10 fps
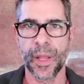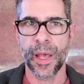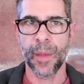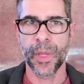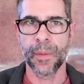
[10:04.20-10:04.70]

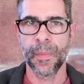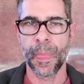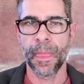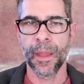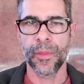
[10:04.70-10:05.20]
common?
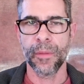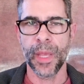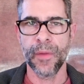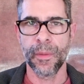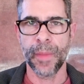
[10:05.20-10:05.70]
They're
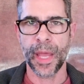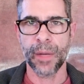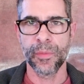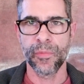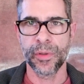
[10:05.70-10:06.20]
made from
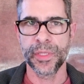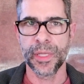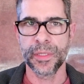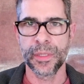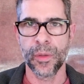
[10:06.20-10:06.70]
animal
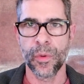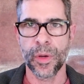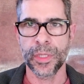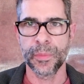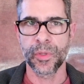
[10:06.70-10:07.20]
proteins that
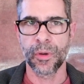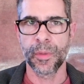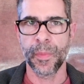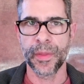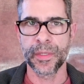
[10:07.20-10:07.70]
weren't
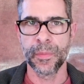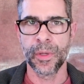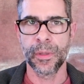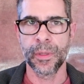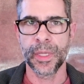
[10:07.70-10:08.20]
absorbed by the
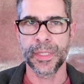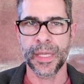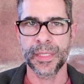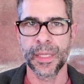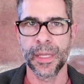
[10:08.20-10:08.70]
small
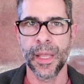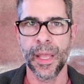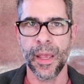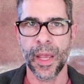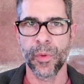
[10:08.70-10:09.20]
intestine
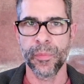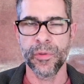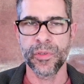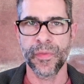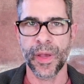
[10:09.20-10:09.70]
and were
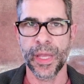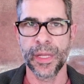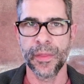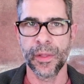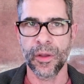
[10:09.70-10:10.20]

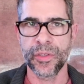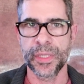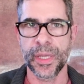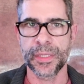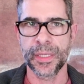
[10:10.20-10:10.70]
putrefied in the large
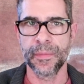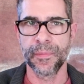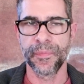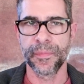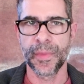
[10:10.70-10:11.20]
intestine.
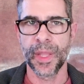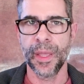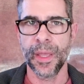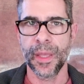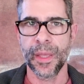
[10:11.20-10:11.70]

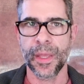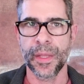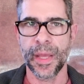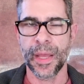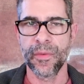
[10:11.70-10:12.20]

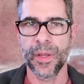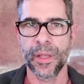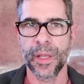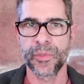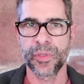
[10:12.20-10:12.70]
Cadaverine
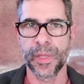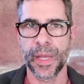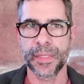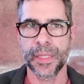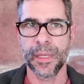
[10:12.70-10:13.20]
comes from
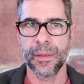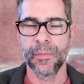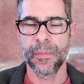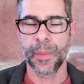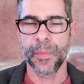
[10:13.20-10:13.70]
lysine,
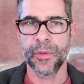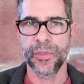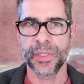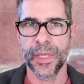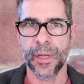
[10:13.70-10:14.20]

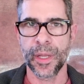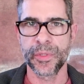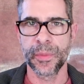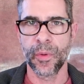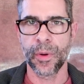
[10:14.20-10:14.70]
putrescine comes
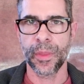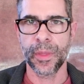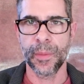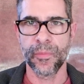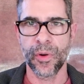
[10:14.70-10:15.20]
from
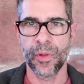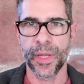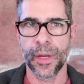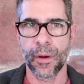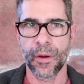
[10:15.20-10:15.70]
ornithine,
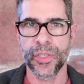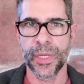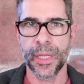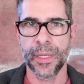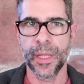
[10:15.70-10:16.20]
proline, and
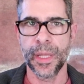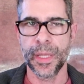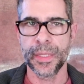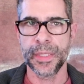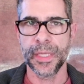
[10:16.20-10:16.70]
arginine,
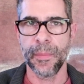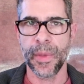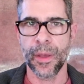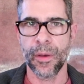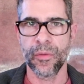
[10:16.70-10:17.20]

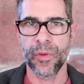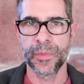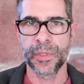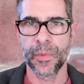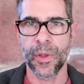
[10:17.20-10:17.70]
TMAO
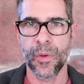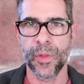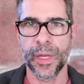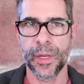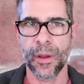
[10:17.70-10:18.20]
comes from
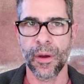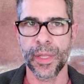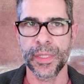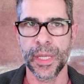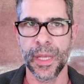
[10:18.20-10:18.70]
choline and
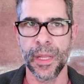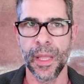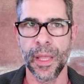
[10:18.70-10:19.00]
carnitine,